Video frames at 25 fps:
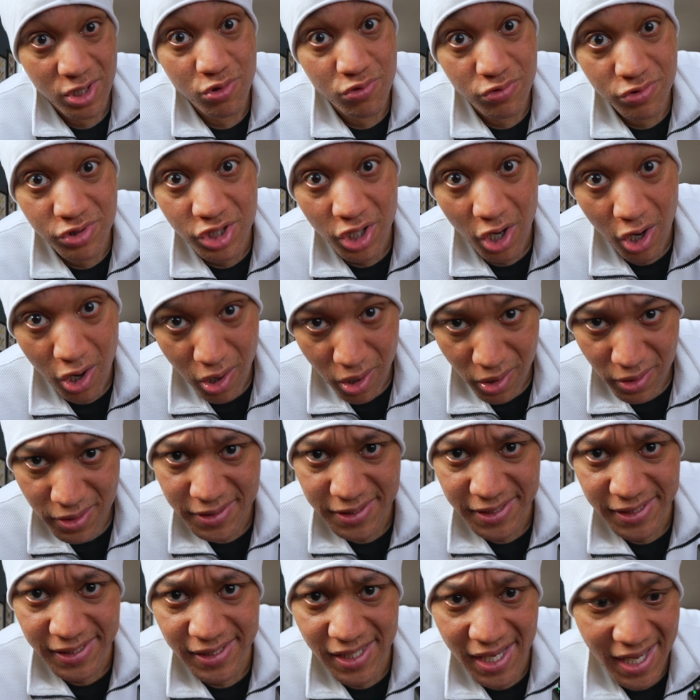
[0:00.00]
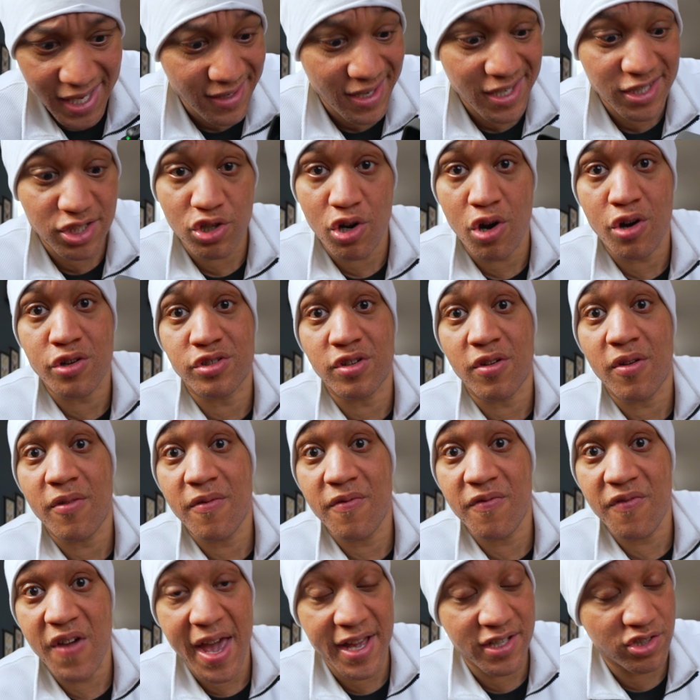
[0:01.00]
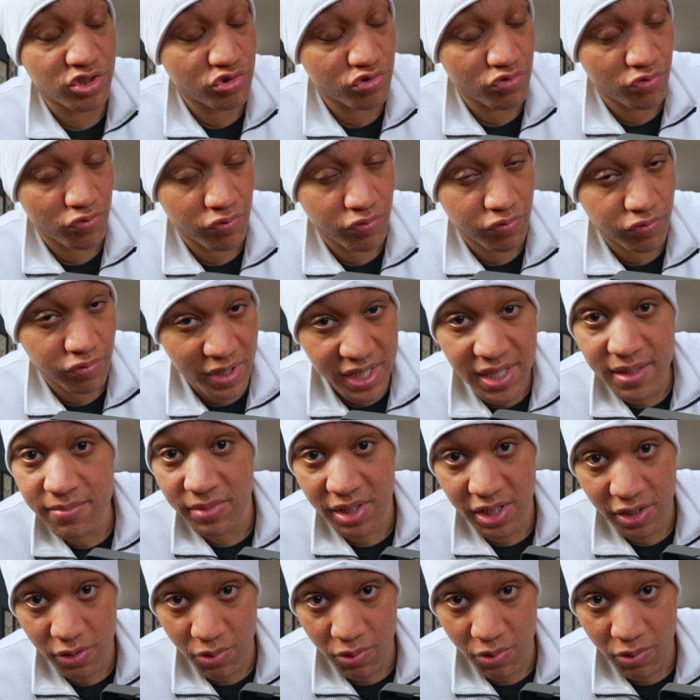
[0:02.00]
You charge it, and they charge extremely